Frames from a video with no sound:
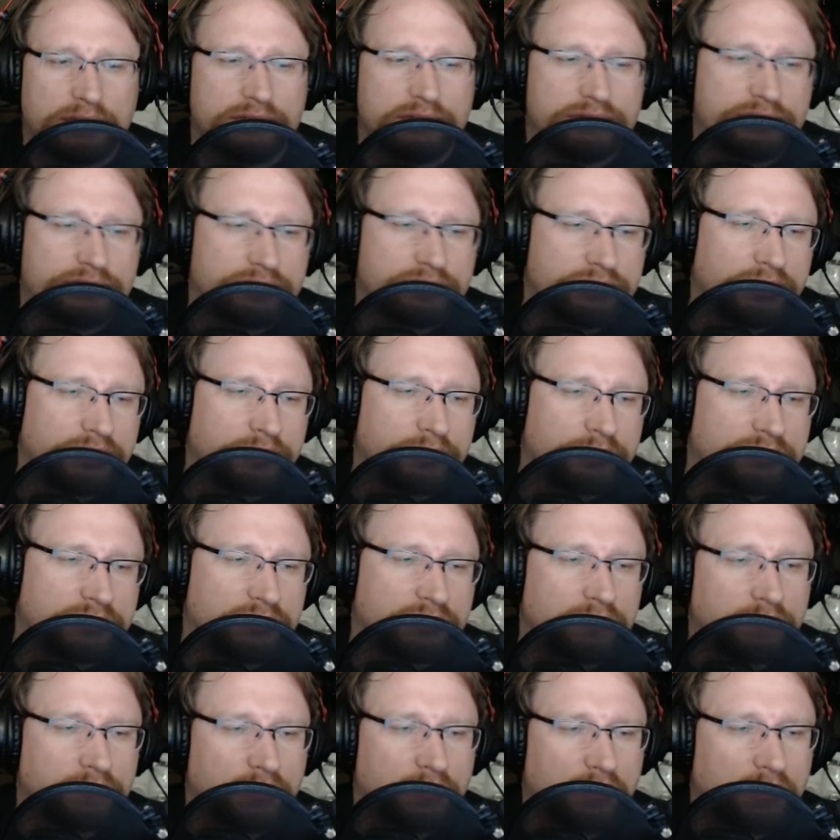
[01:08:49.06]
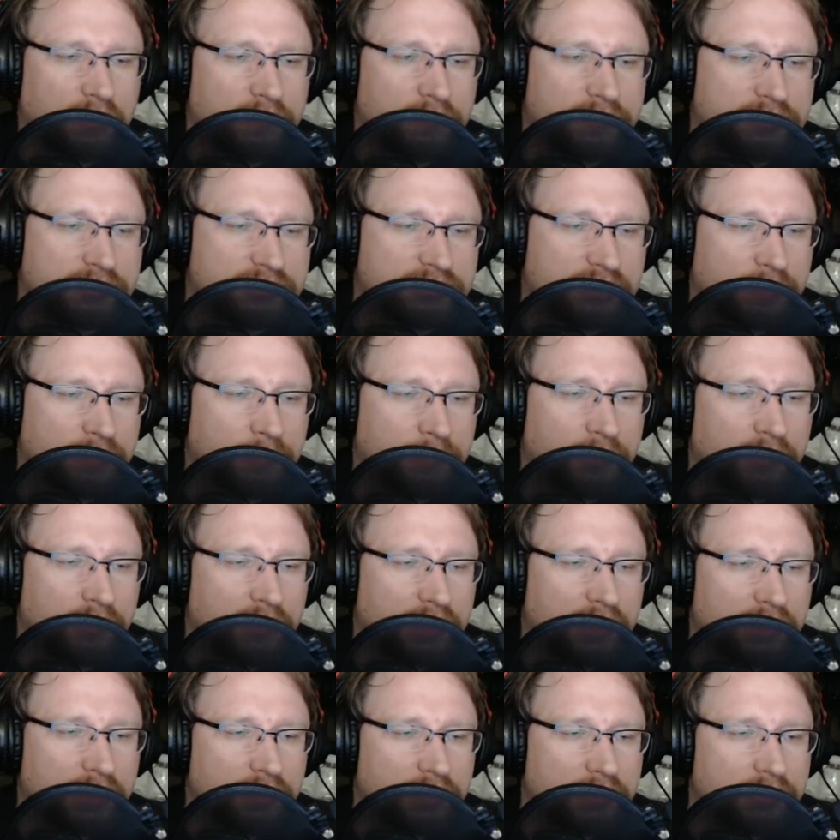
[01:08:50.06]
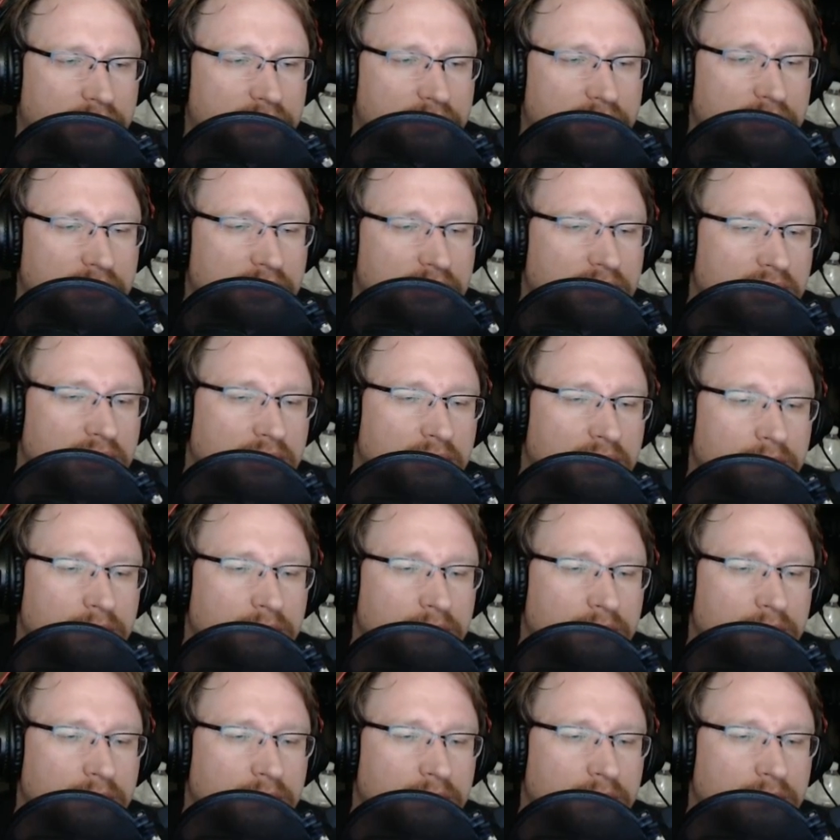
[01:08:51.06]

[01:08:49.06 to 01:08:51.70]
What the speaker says: Some other studio was involved this time around.